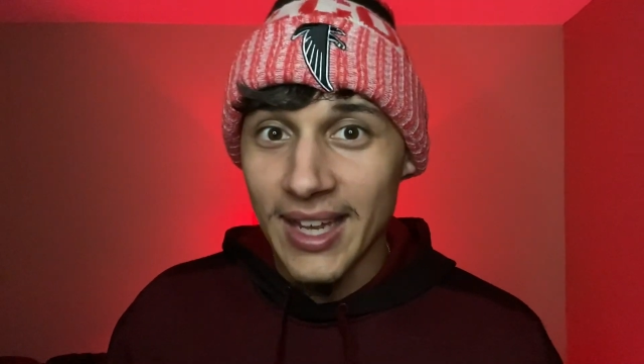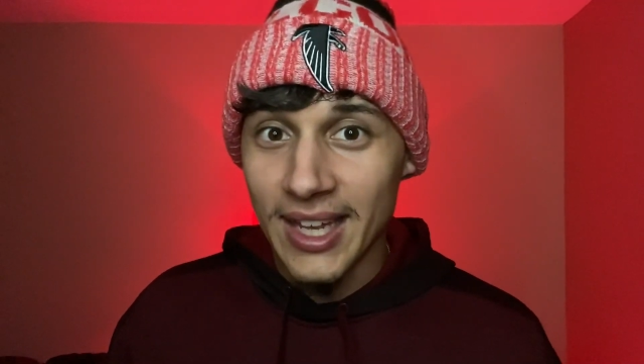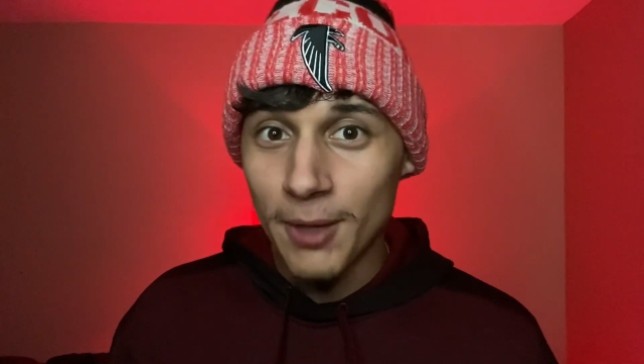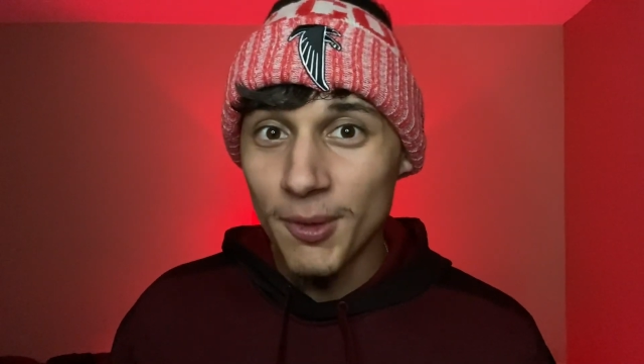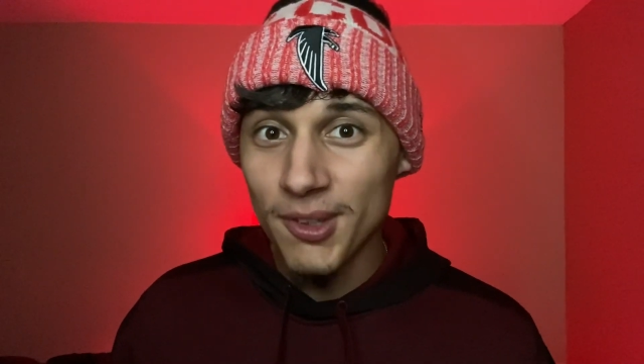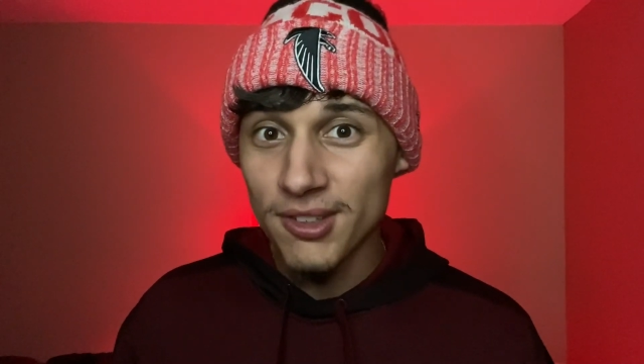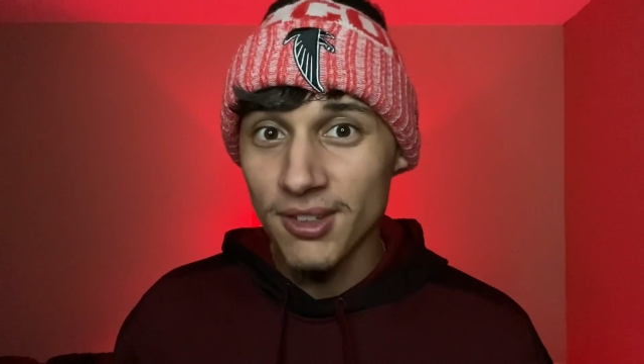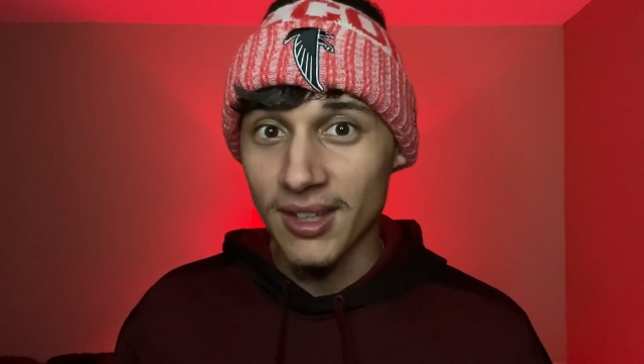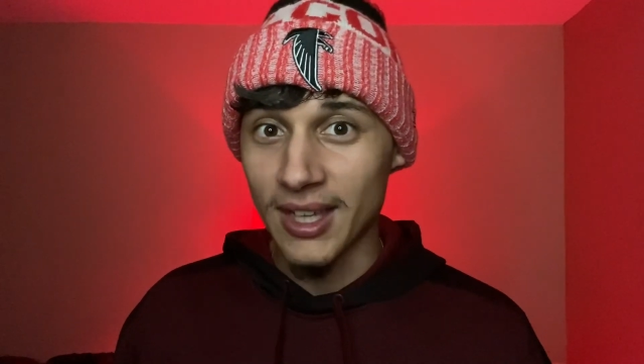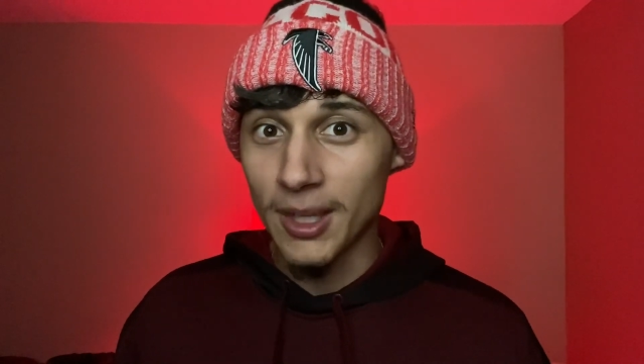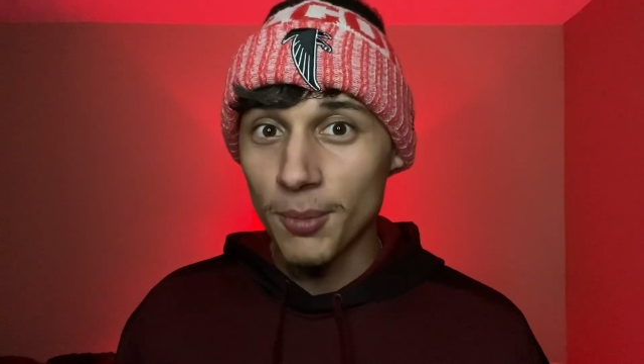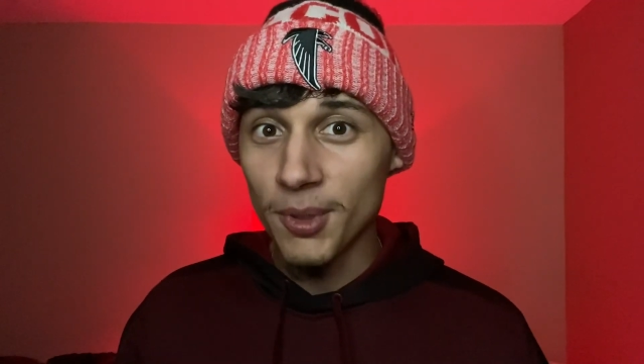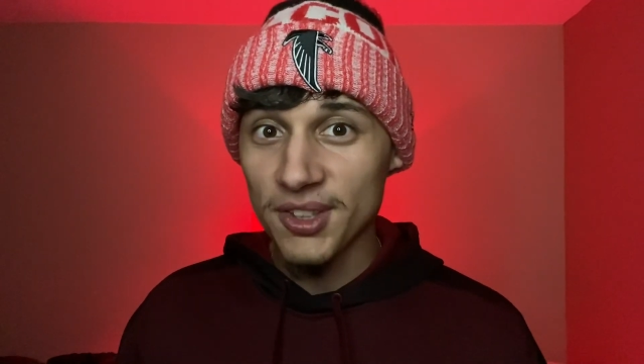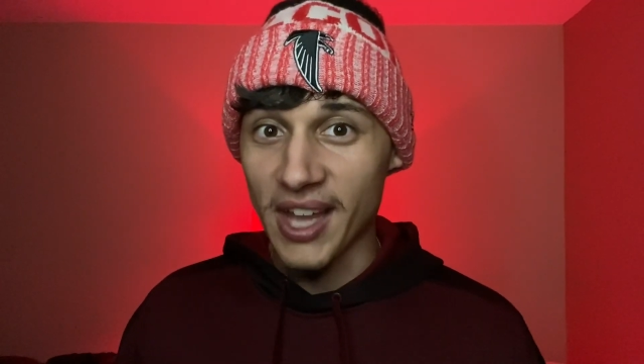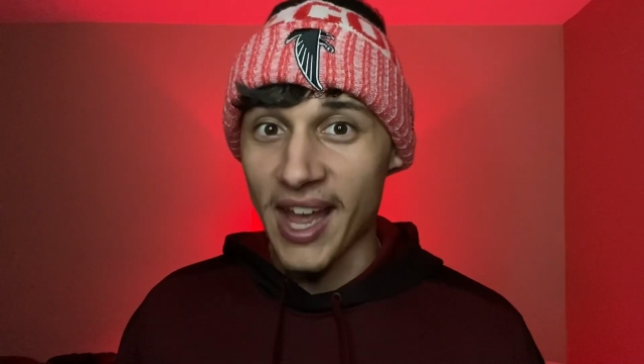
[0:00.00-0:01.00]
It was it
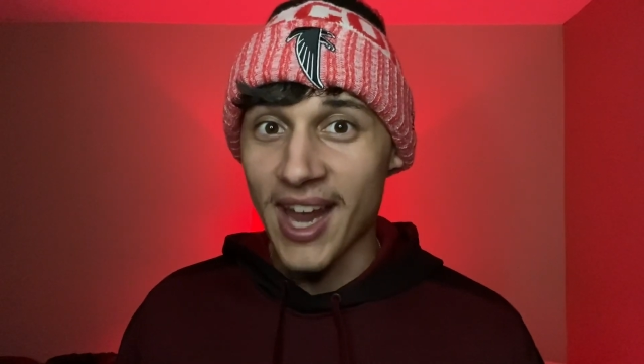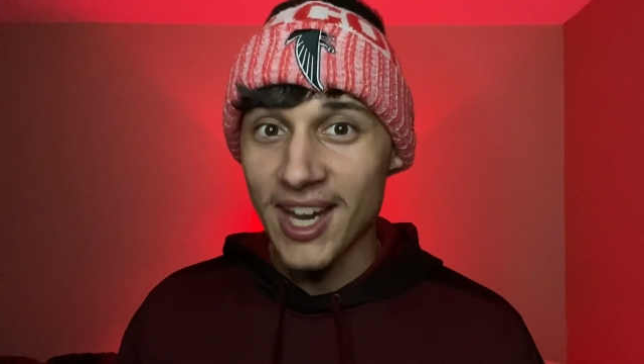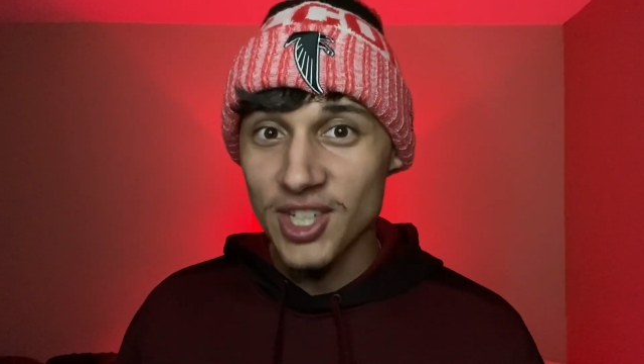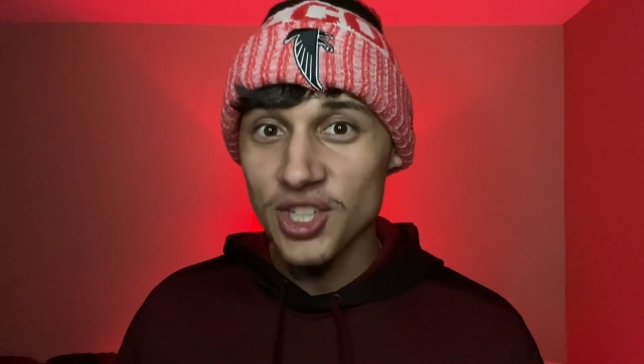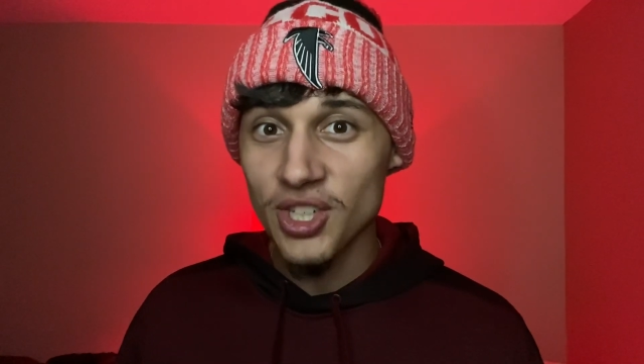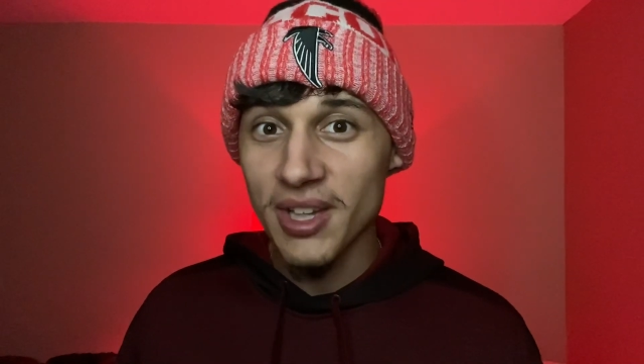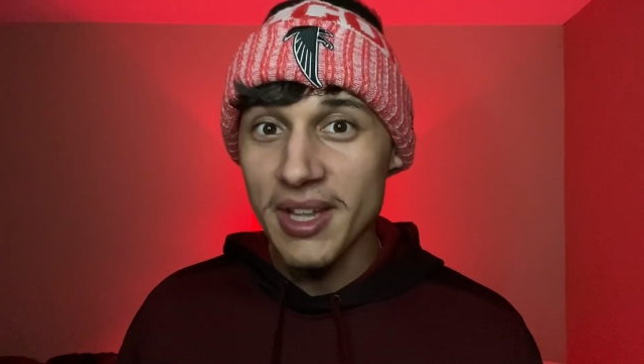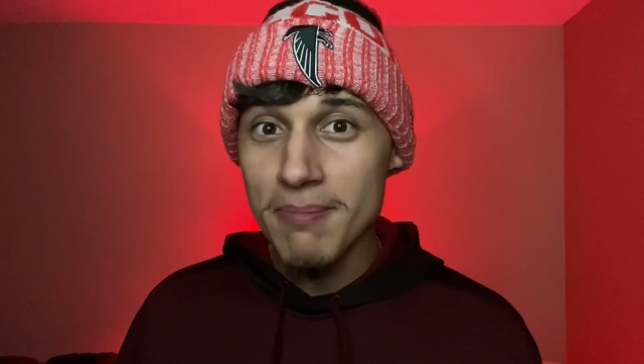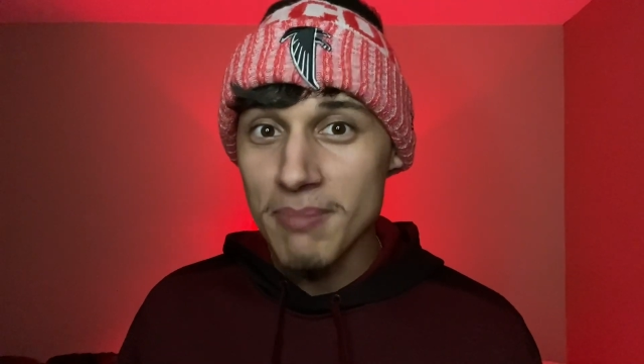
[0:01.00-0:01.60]
was actually